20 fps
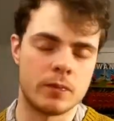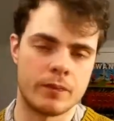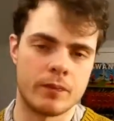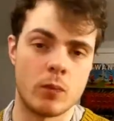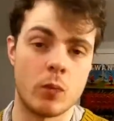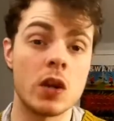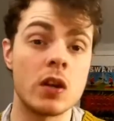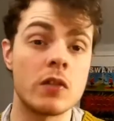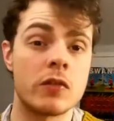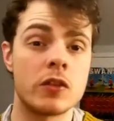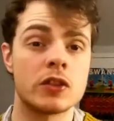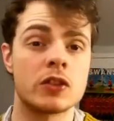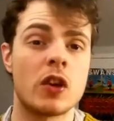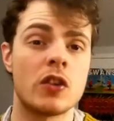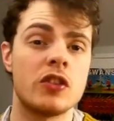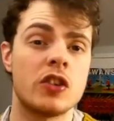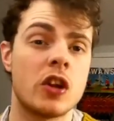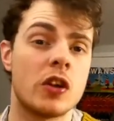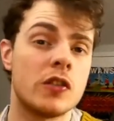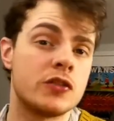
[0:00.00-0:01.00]
One of
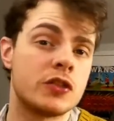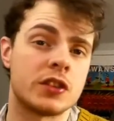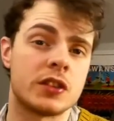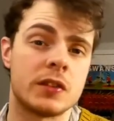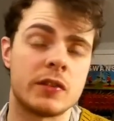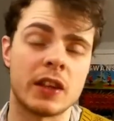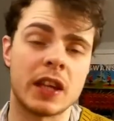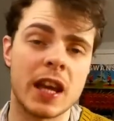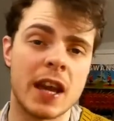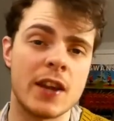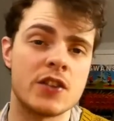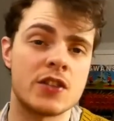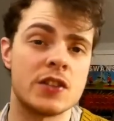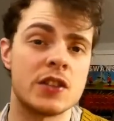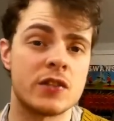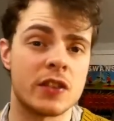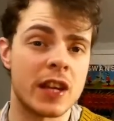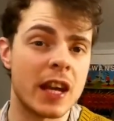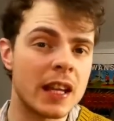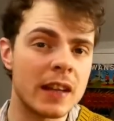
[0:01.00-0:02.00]
Raskolnikov's justifications
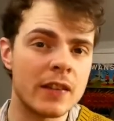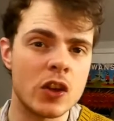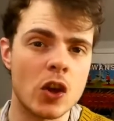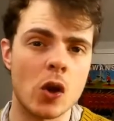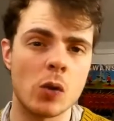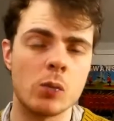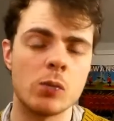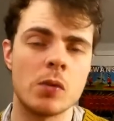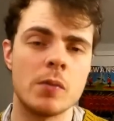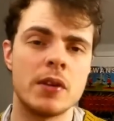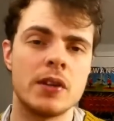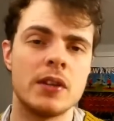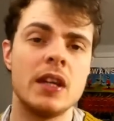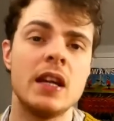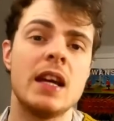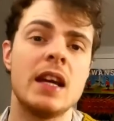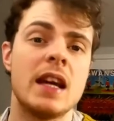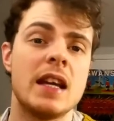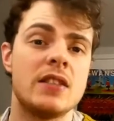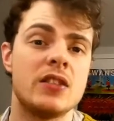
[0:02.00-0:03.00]
for killing the old woman
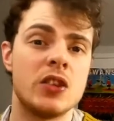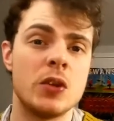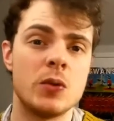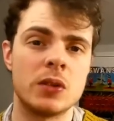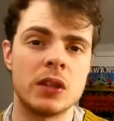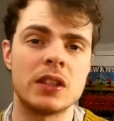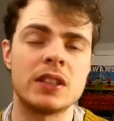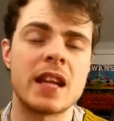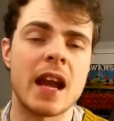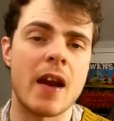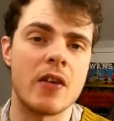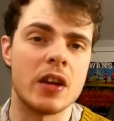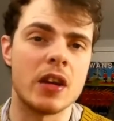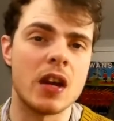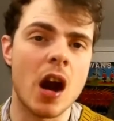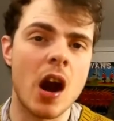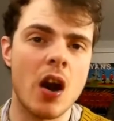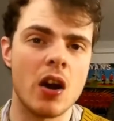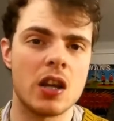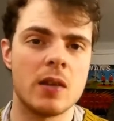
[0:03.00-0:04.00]
is a utilitarian
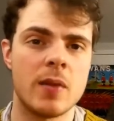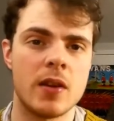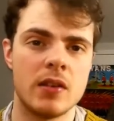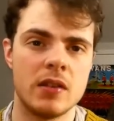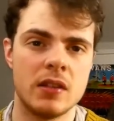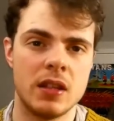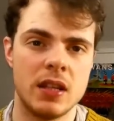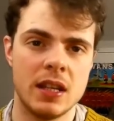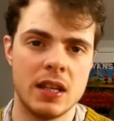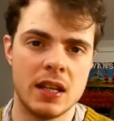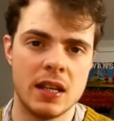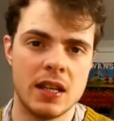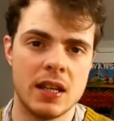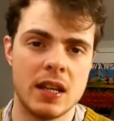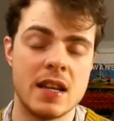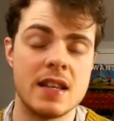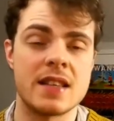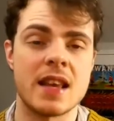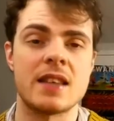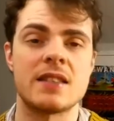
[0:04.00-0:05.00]
argument.
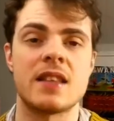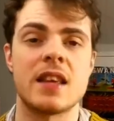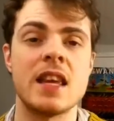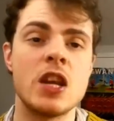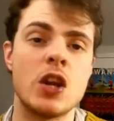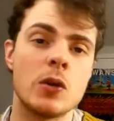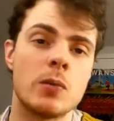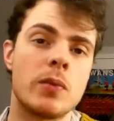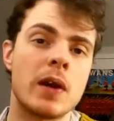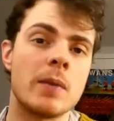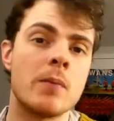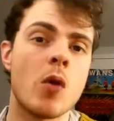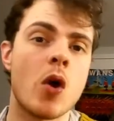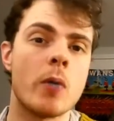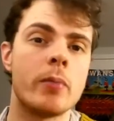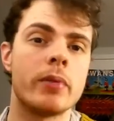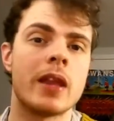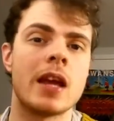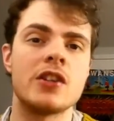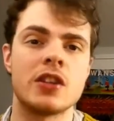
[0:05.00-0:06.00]
He says that he could bring more
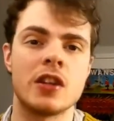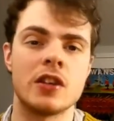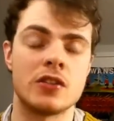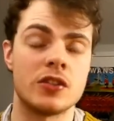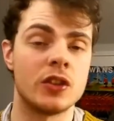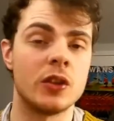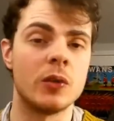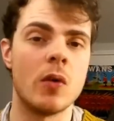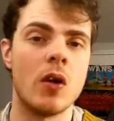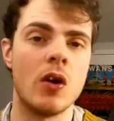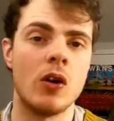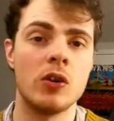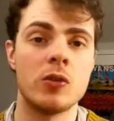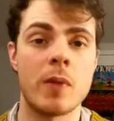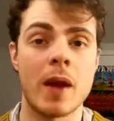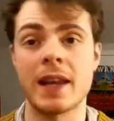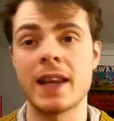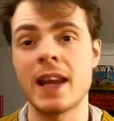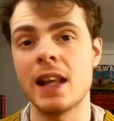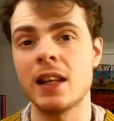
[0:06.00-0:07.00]
pleasure to the world
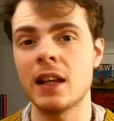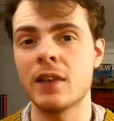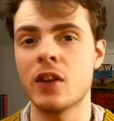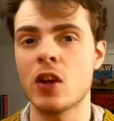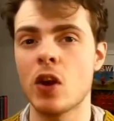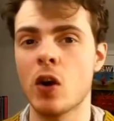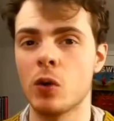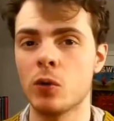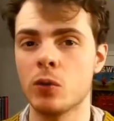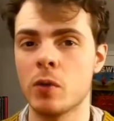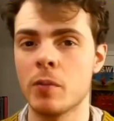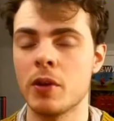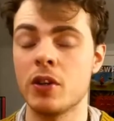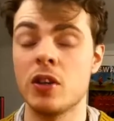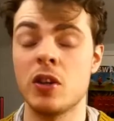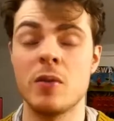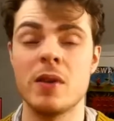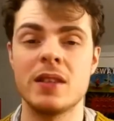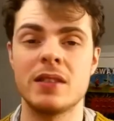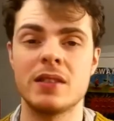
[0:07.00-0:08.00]
by killing the old woman,
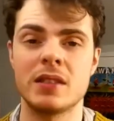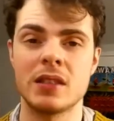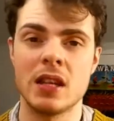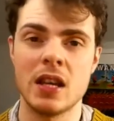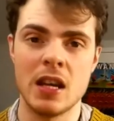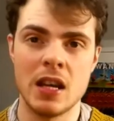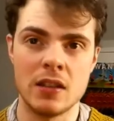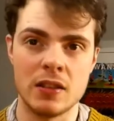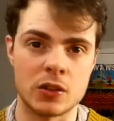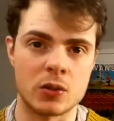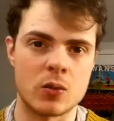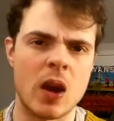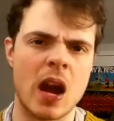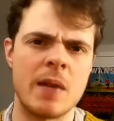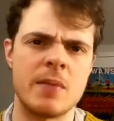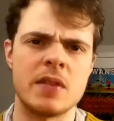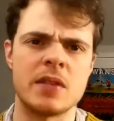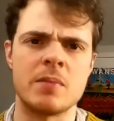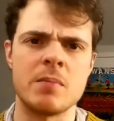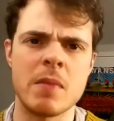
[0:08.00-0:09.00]
who is
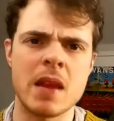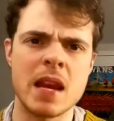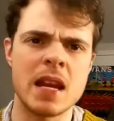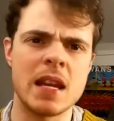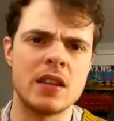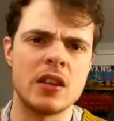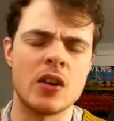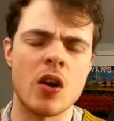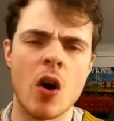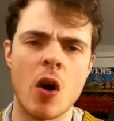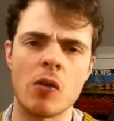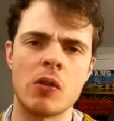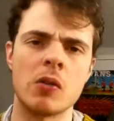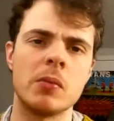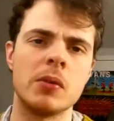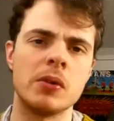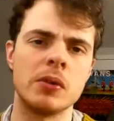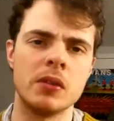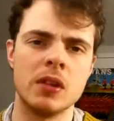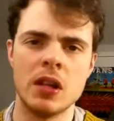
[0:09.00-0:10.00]
described as mean and
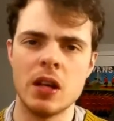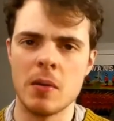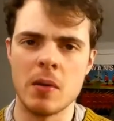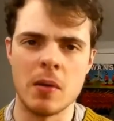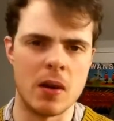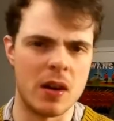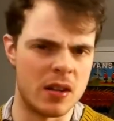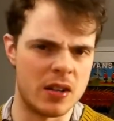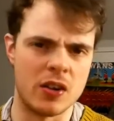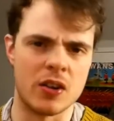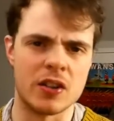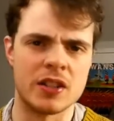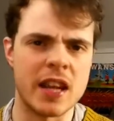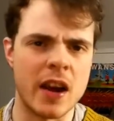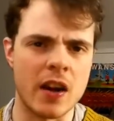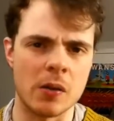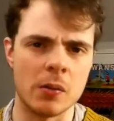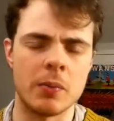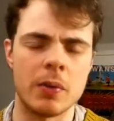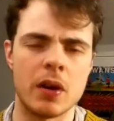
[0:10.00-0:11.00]
horrible,
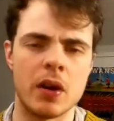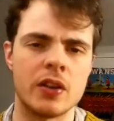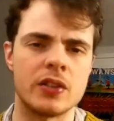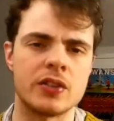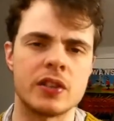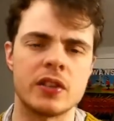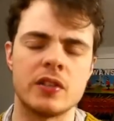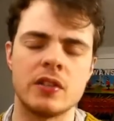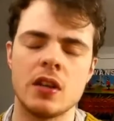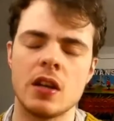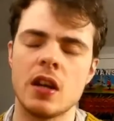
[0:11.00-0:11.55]
terrible person.